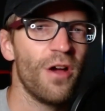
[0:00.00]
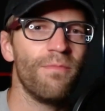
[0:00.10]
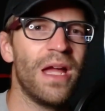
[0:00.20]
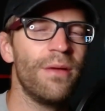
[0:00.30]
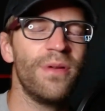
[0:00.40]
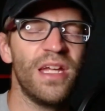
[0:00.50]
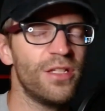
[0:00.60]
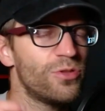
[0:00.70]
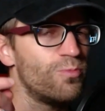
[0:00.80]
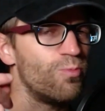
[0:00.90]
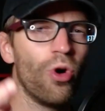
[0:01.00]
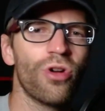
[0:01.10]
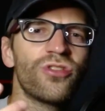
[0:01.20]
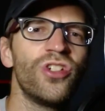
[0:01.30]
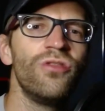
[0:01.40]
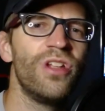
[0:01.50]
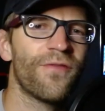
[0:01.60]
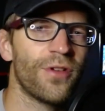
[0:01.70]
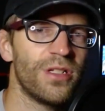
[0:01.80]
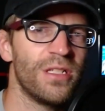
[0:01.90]
maybe 1 or 2
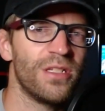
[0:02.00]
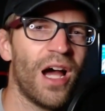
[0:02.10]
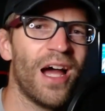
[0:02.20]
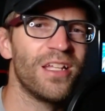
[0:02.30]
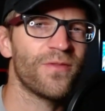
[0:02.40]
different designs